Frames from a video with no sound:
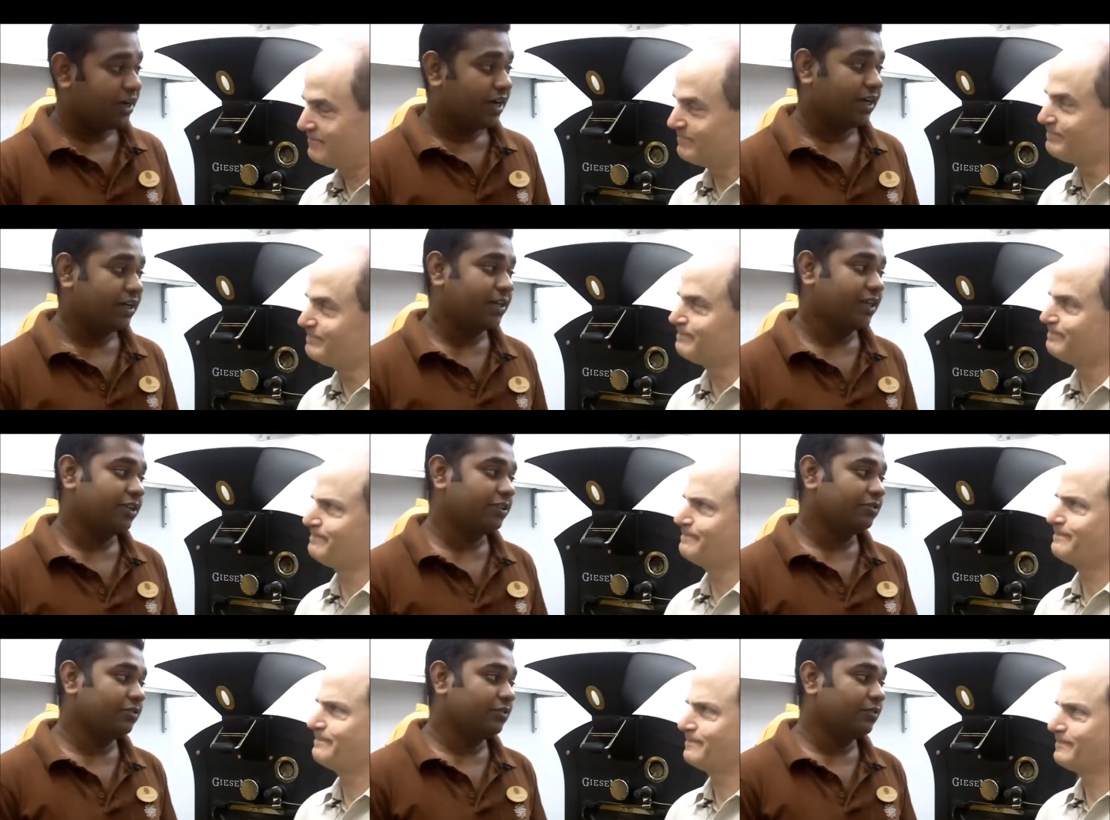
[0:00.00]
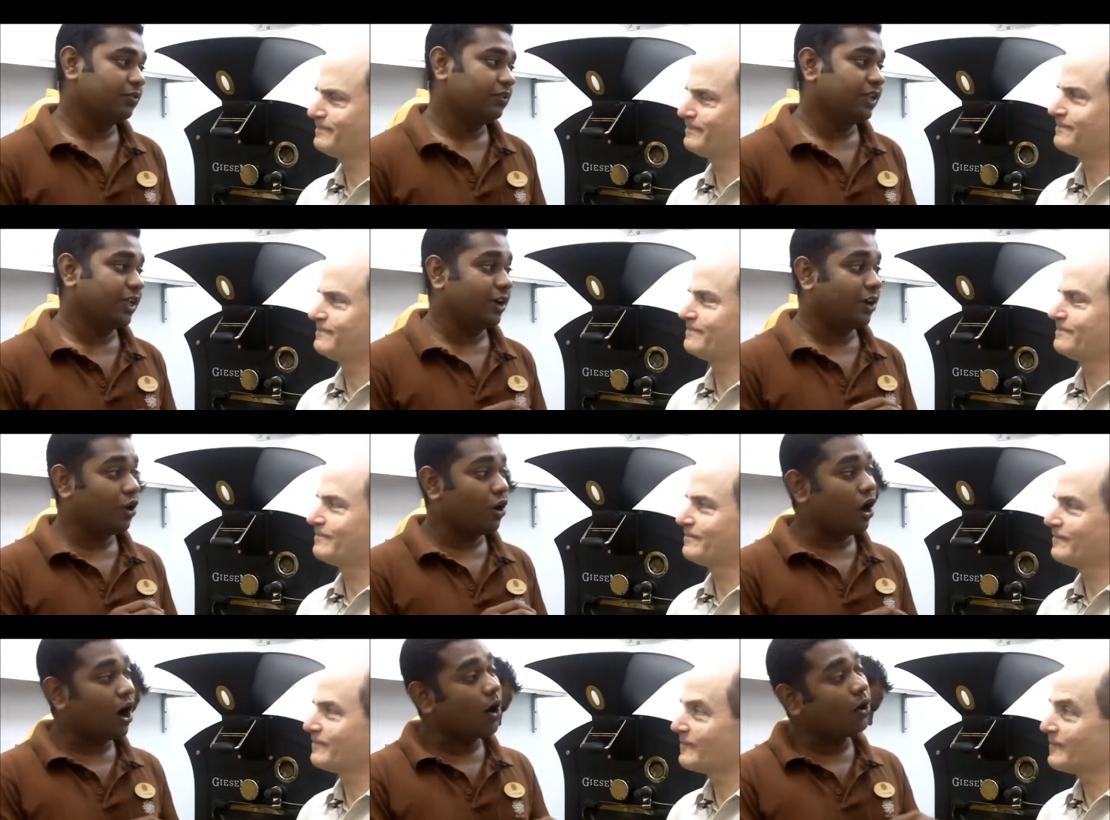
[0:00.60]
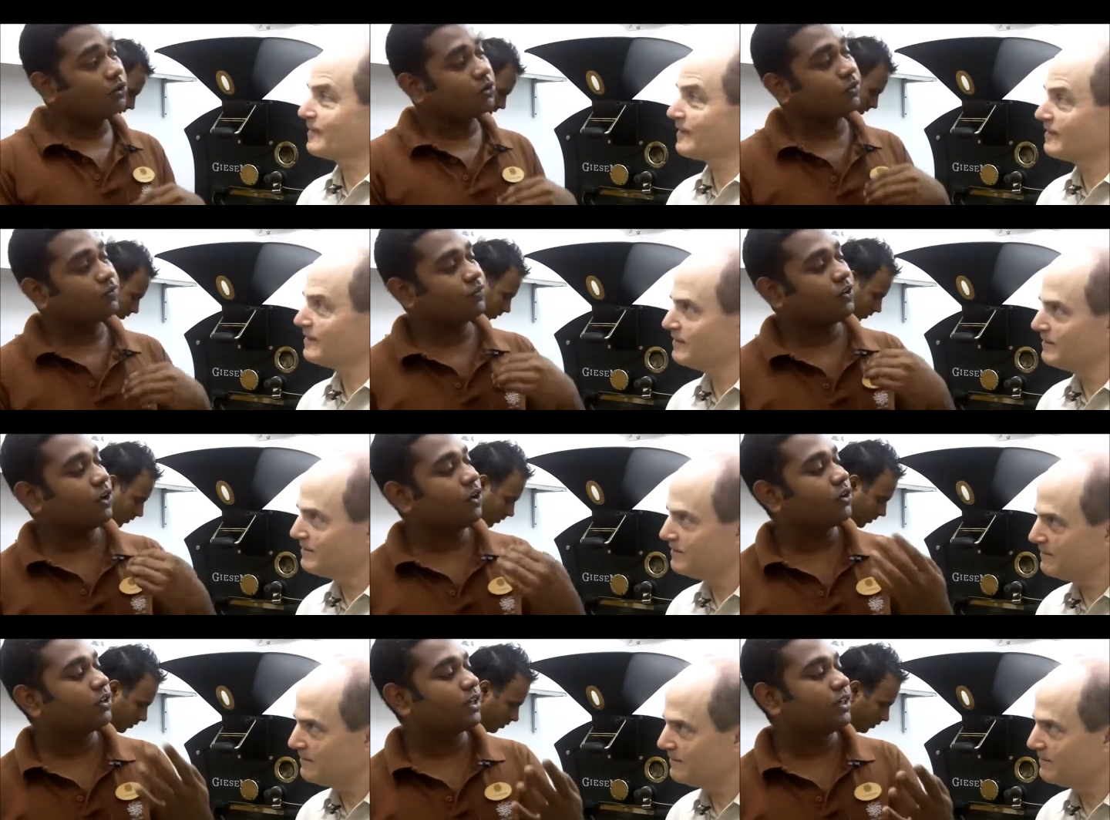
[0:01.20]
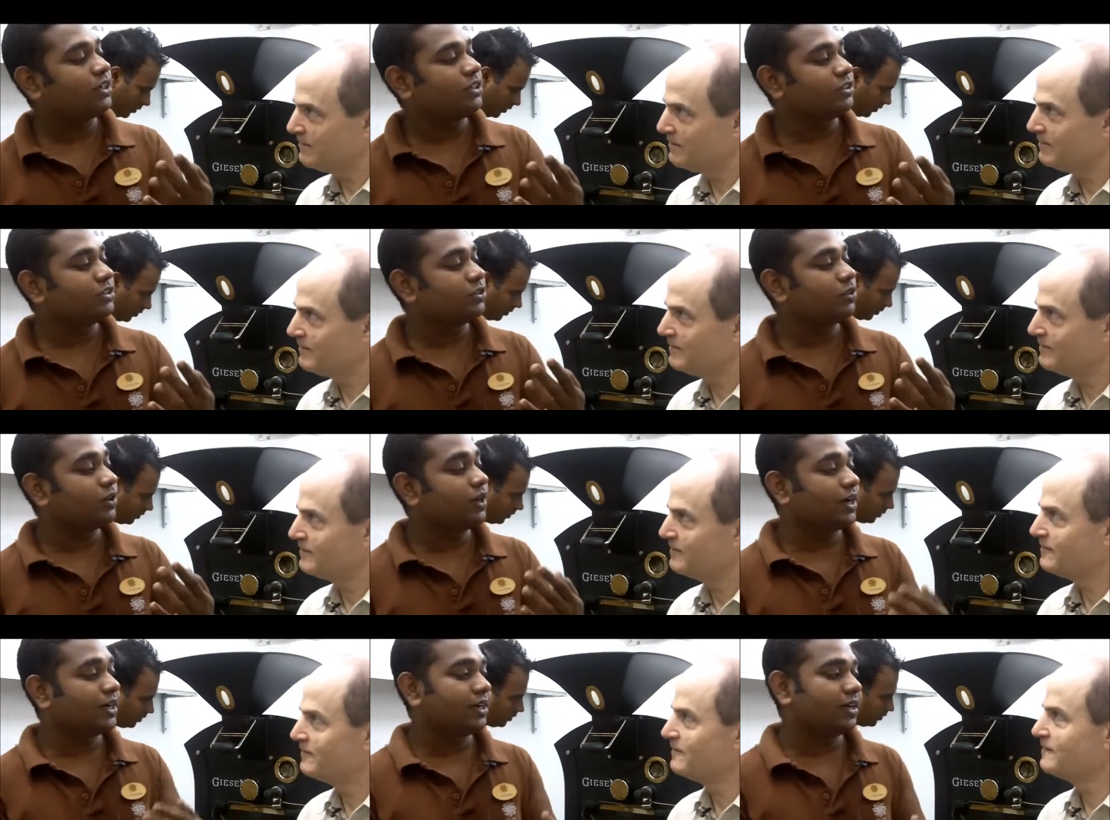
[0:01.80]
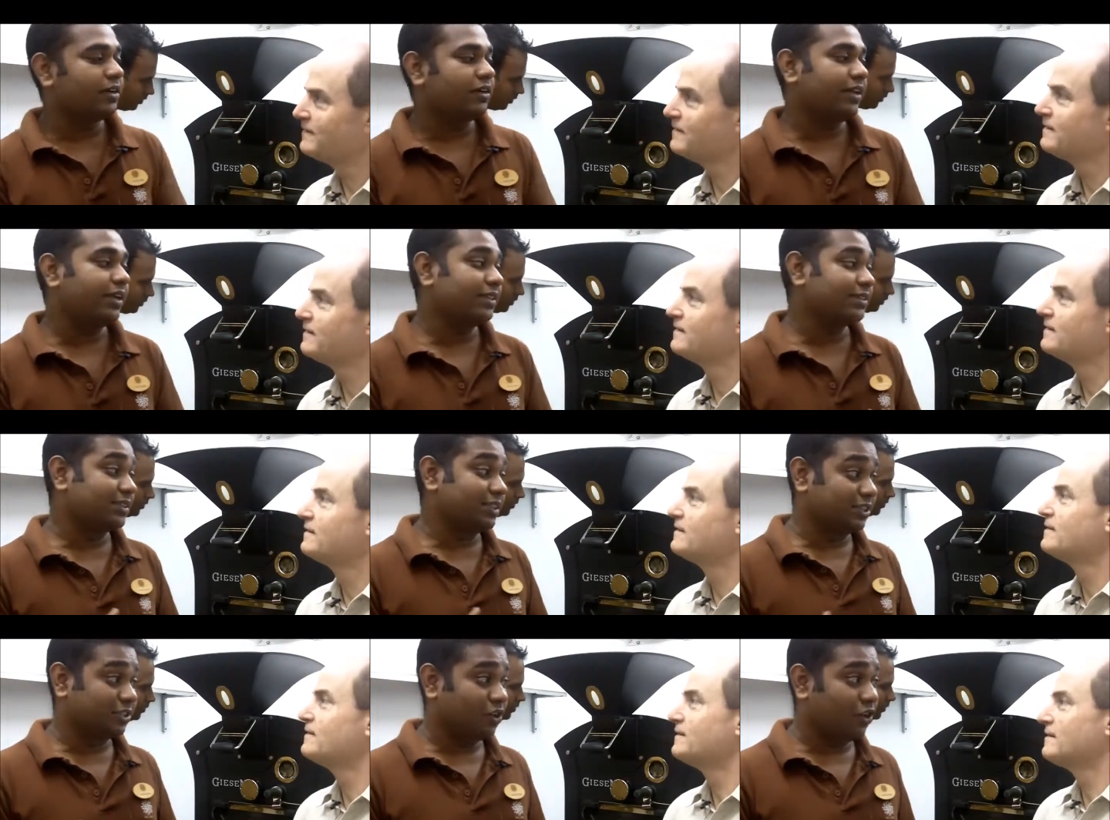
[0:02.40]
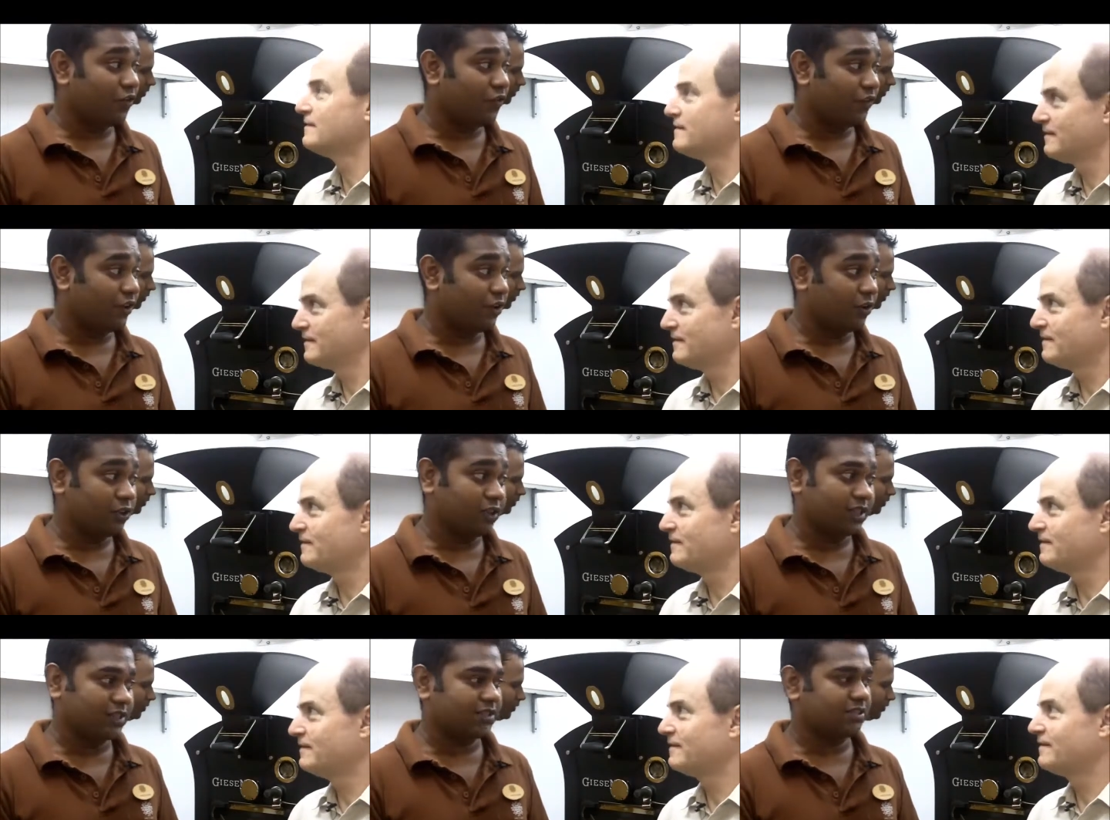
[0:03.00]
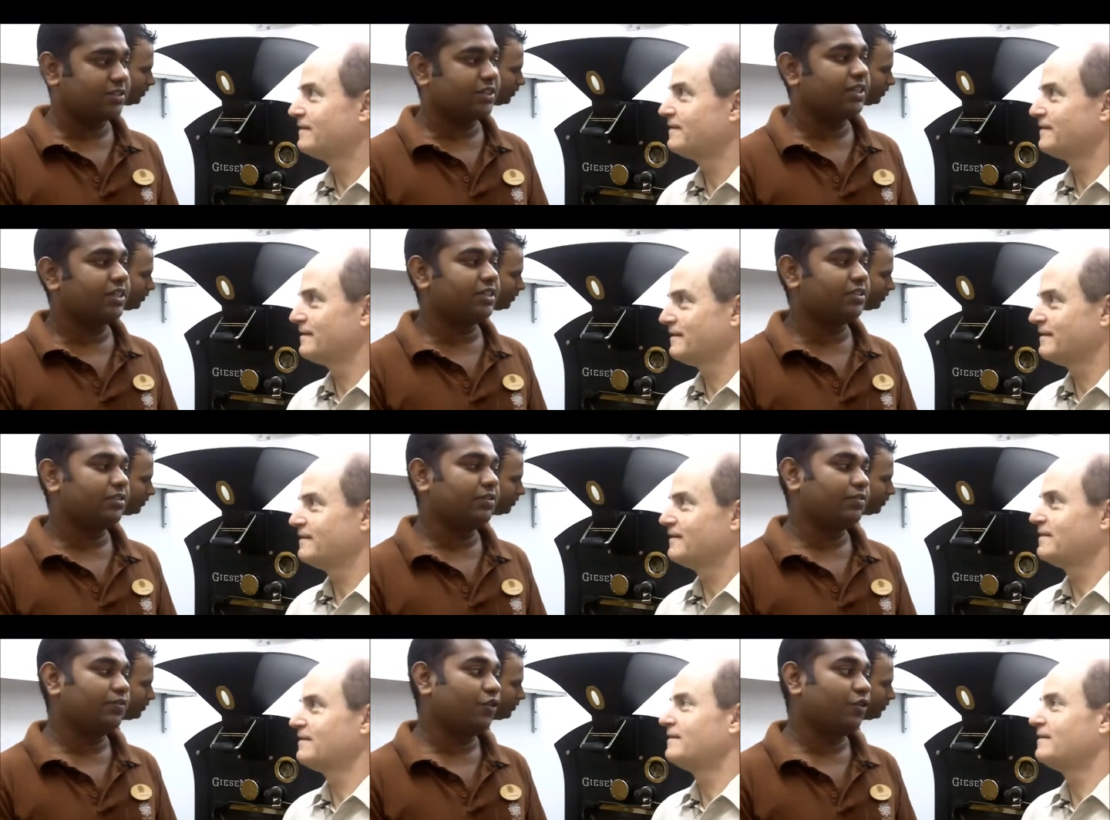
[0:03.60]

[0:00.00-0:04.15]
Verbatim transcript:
Speaker 1: and then they go out of the hotel to get a decent coffee on the street